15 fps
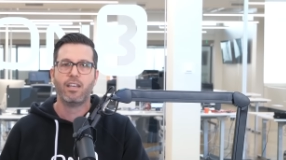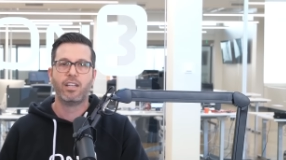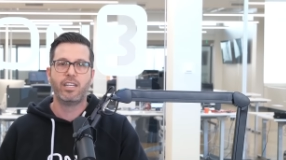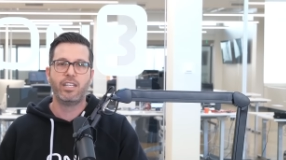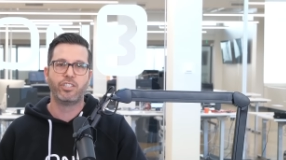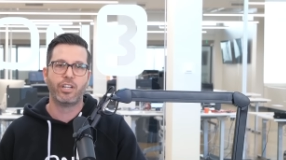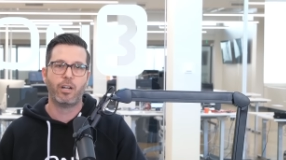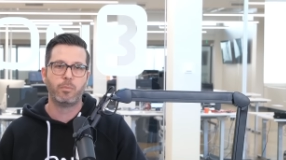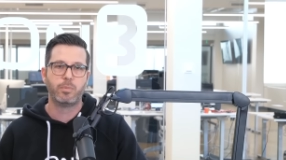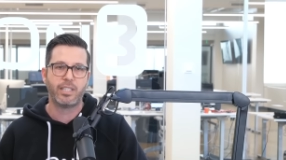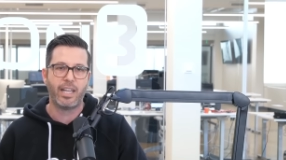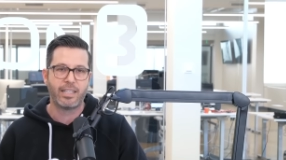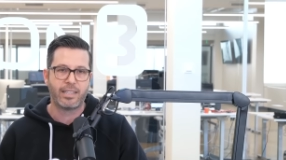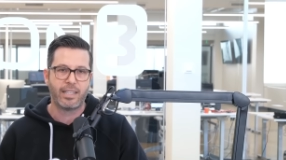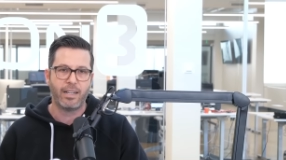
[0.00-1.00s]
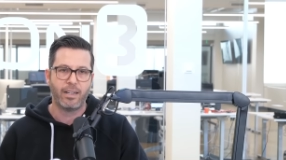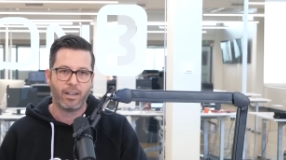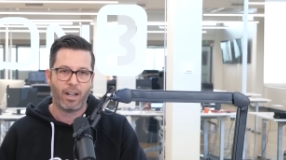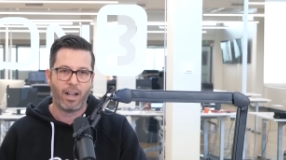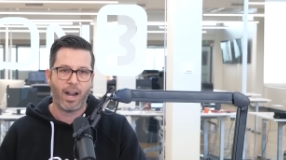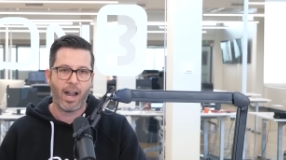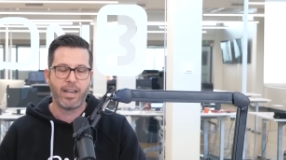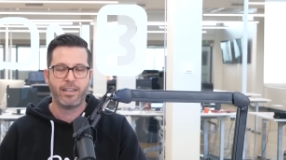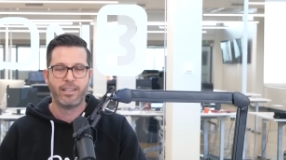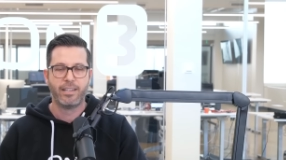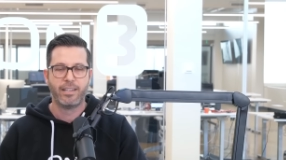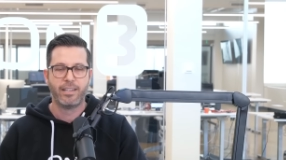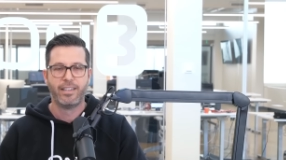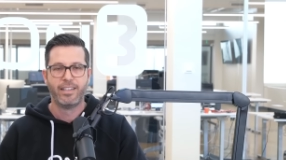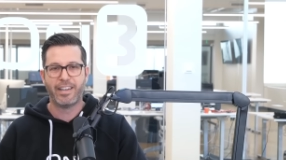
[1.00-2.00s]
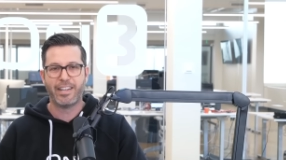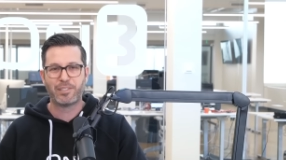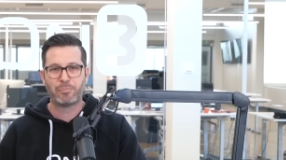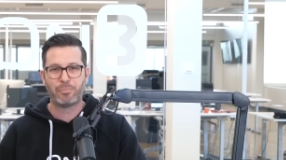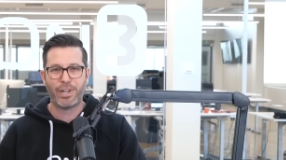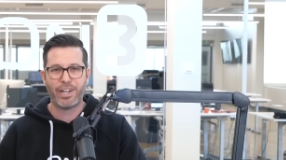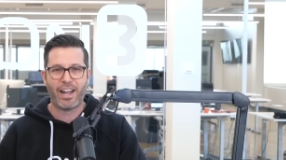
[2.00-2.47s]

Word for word: Need your help to get there. All right. Let's bring